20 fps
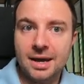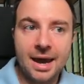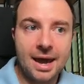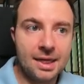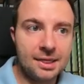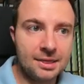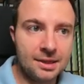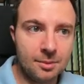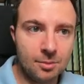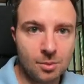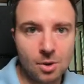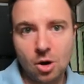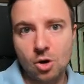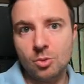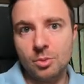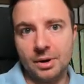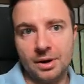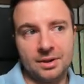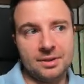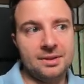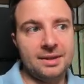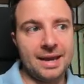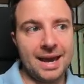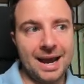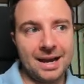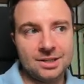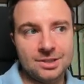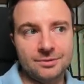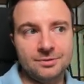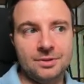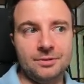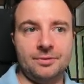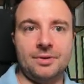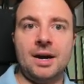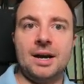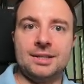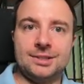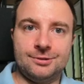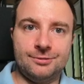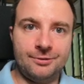And the moment the active
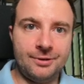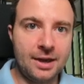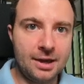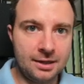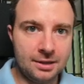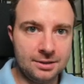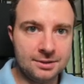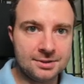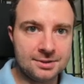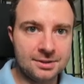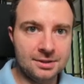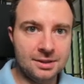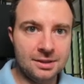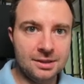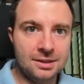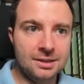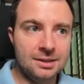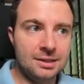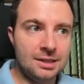device fails,